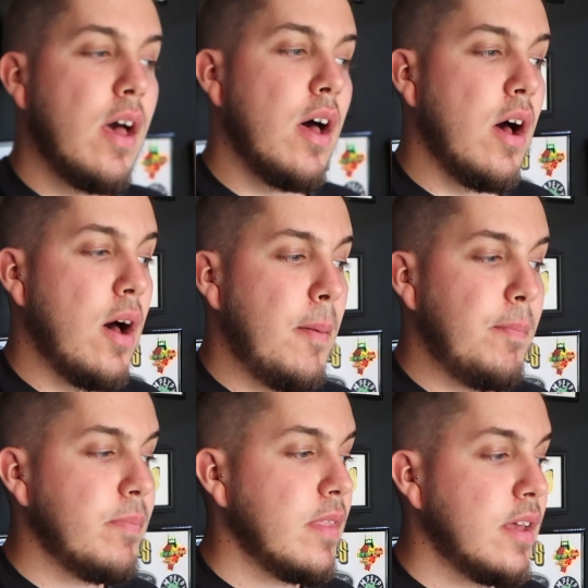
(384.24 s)

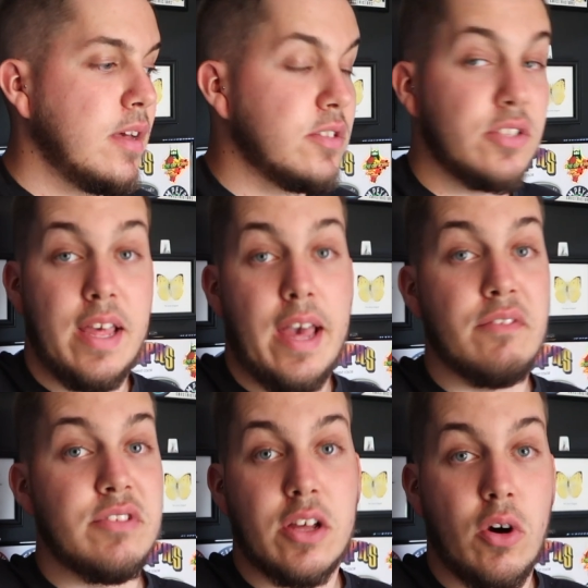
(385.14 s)
So yeah,
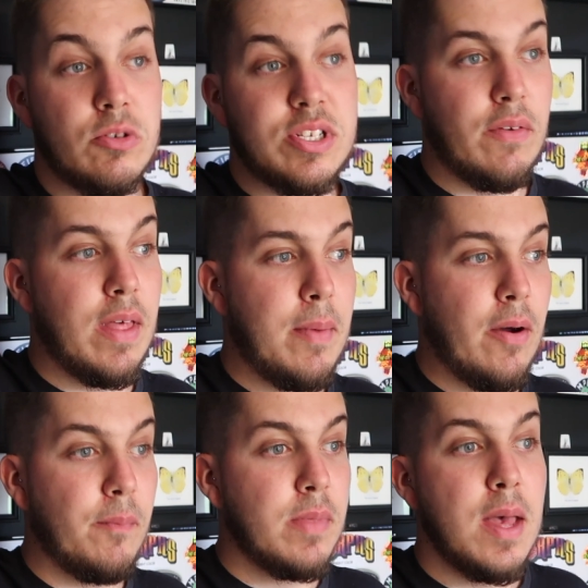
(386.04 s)
obviously can't shout them
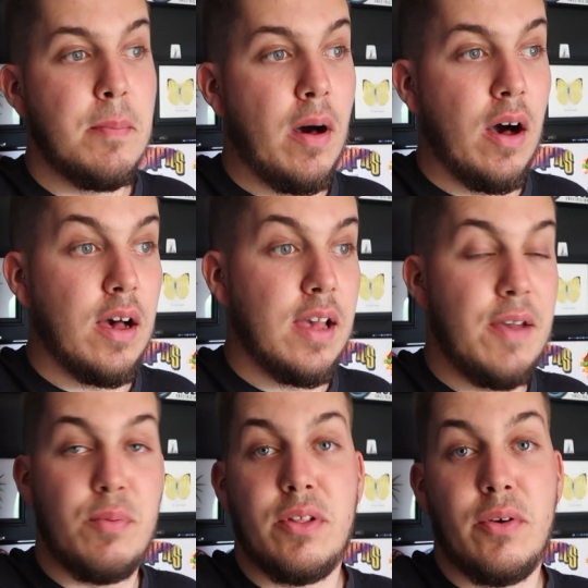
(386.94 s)
out, but
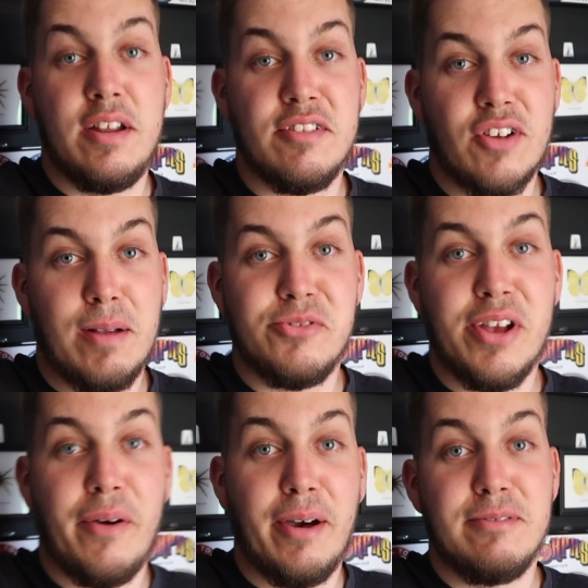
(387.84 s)
if we're doing Instagram
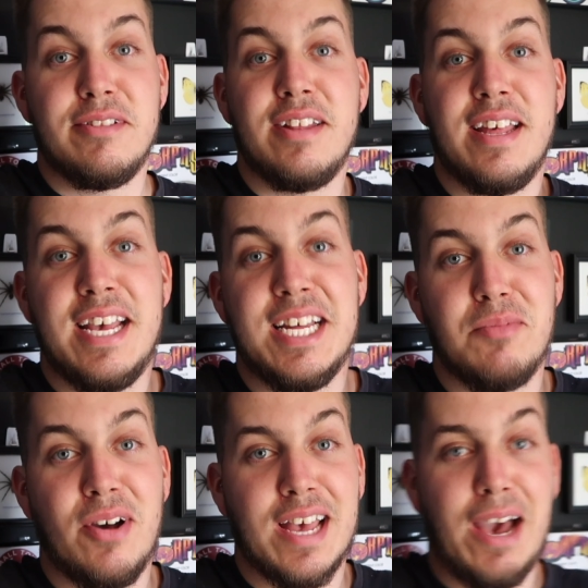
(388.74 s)
shout outs, here's
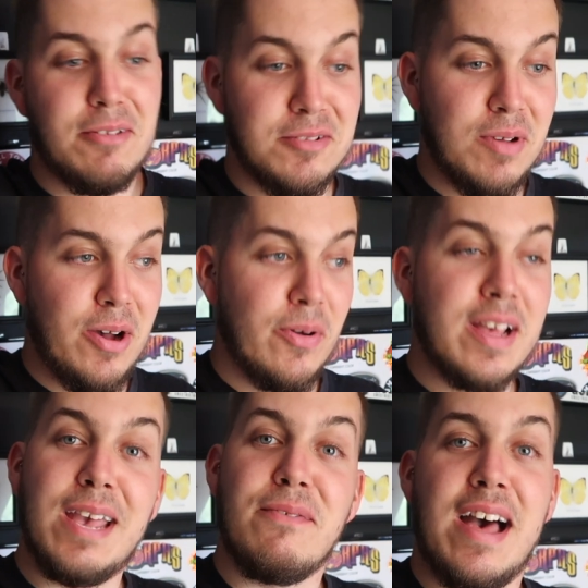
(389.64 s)
my account as well,
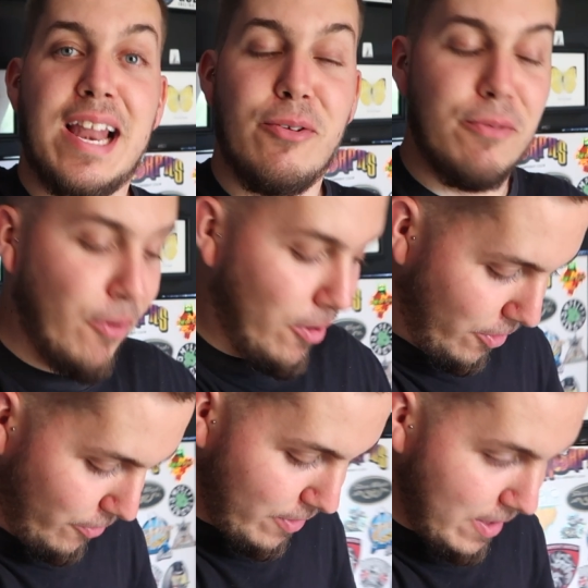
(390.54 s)
give that a little
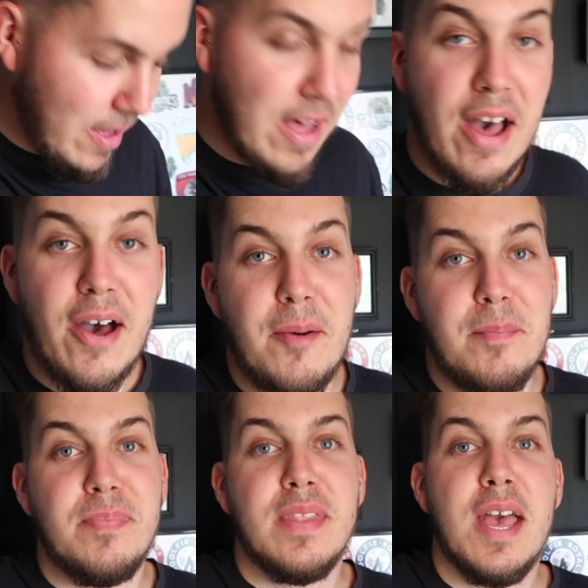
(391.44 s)
follow.
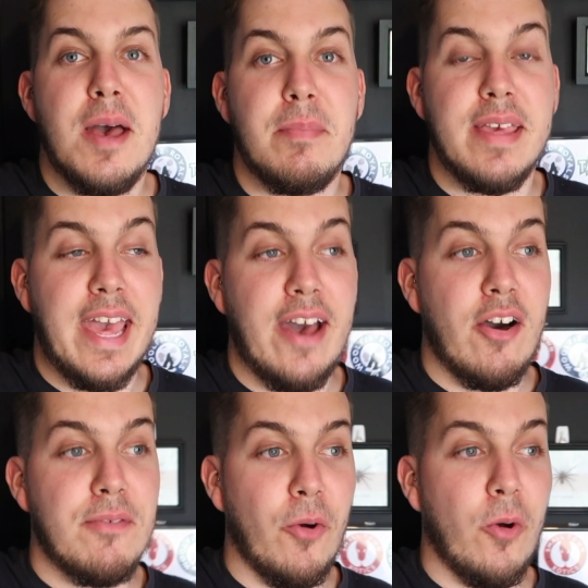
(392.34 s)
But yeah,
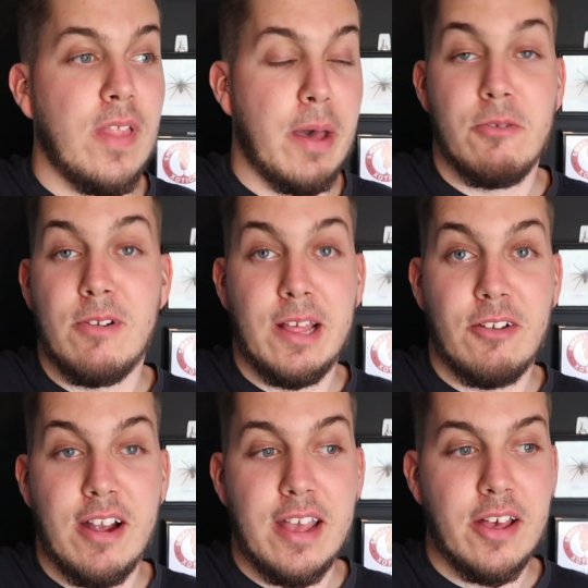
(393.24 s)
I thought they were really
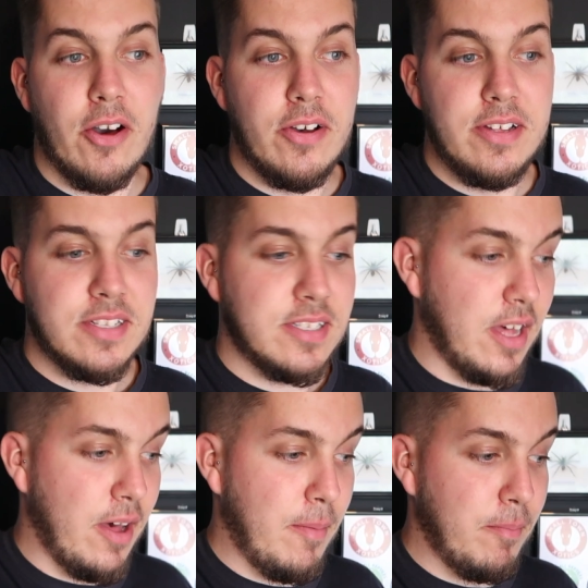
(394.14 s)
great guys.
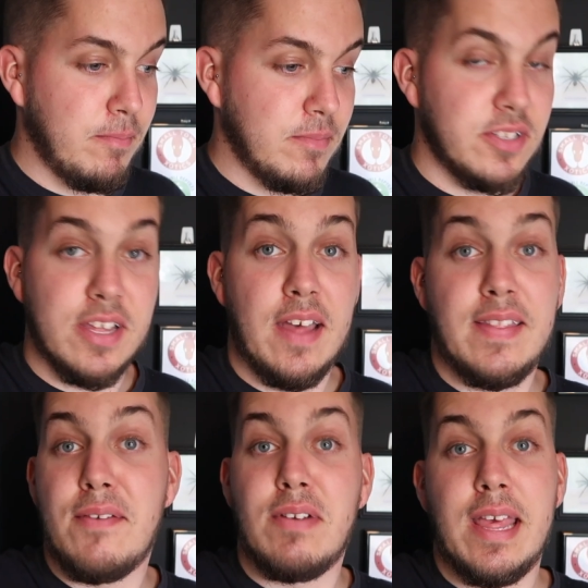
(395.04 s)
So yeah,
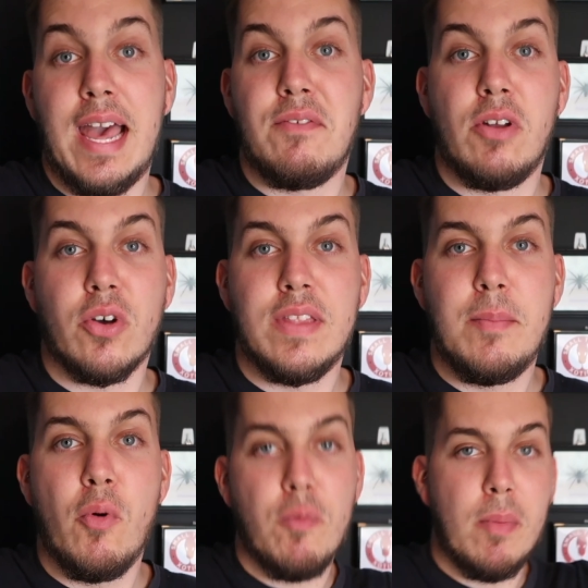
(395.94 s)
definitely have a look on their
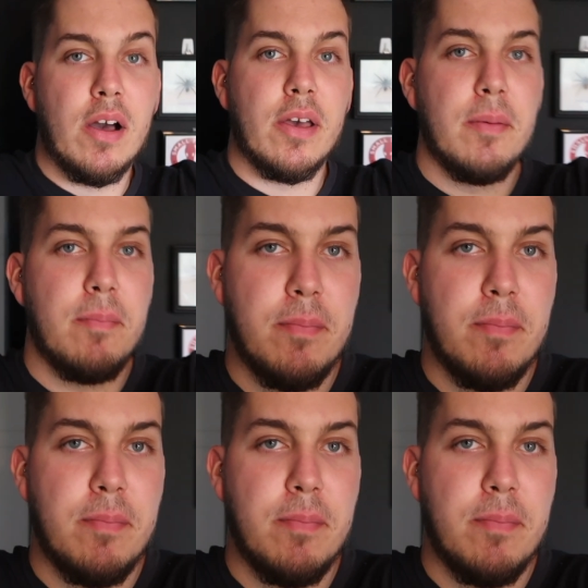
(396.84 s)
morph market.